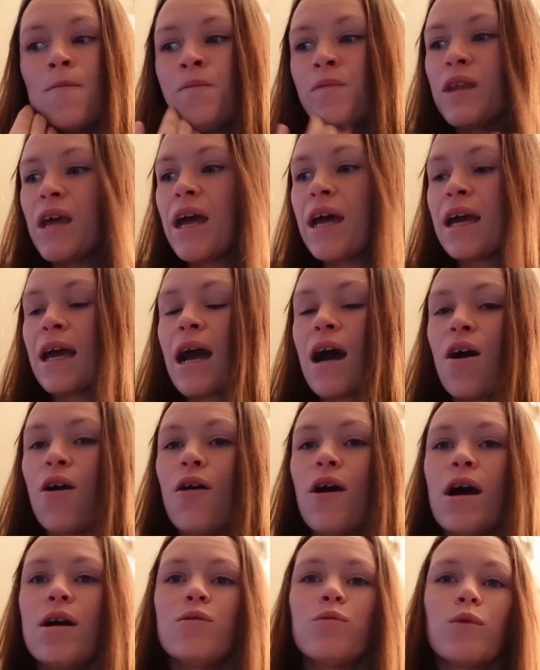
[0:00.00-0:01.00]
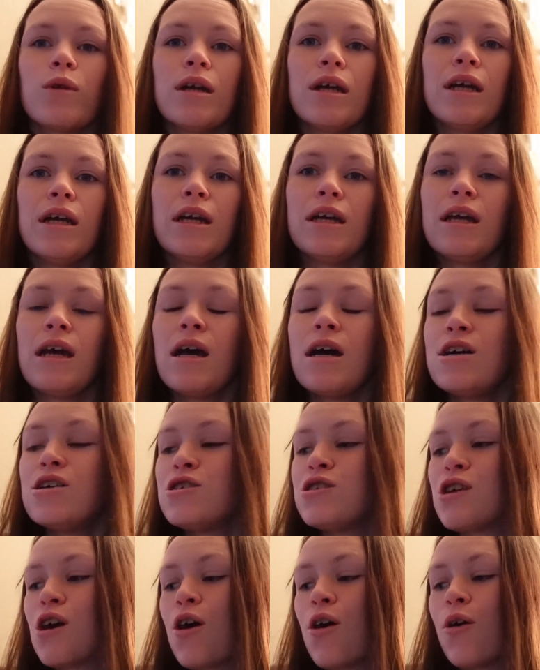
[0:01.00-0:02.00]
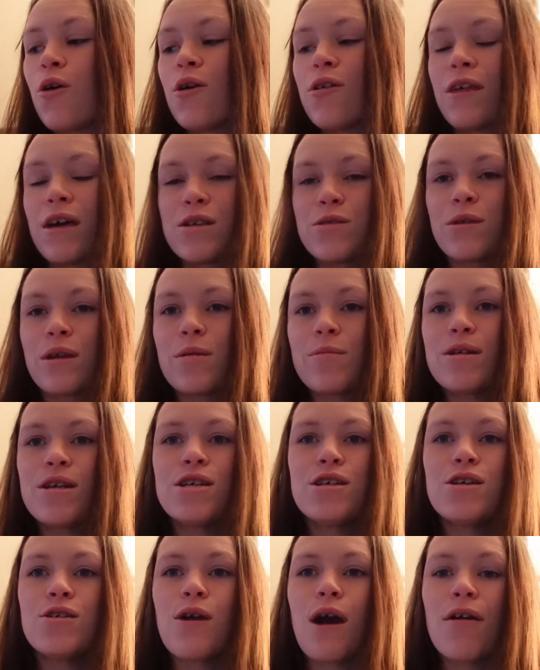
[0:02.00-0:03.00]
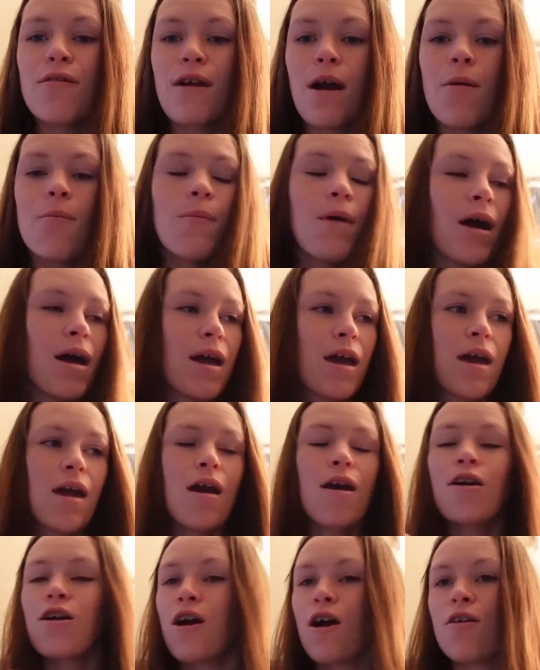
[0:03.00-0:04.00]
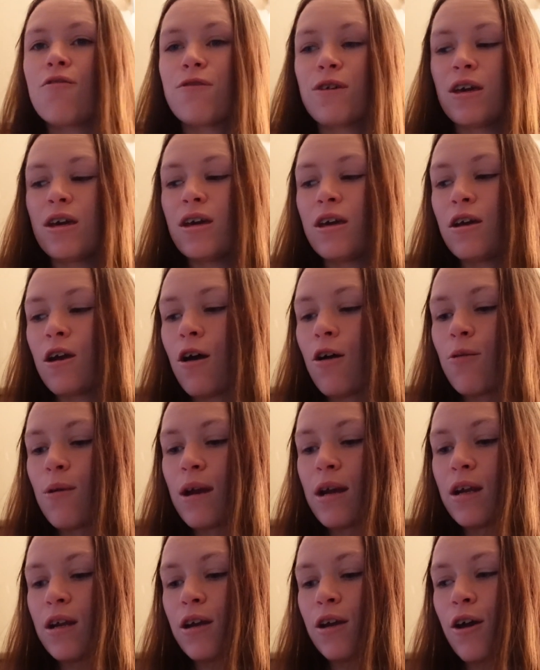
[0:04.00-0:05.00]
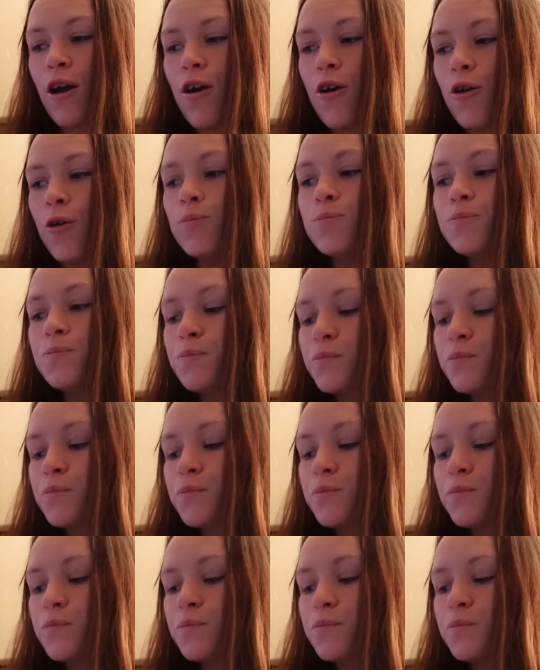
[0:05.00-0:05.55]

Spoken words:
hang out and read. So that's what I'm going to do. I've got my coffee all ready to go,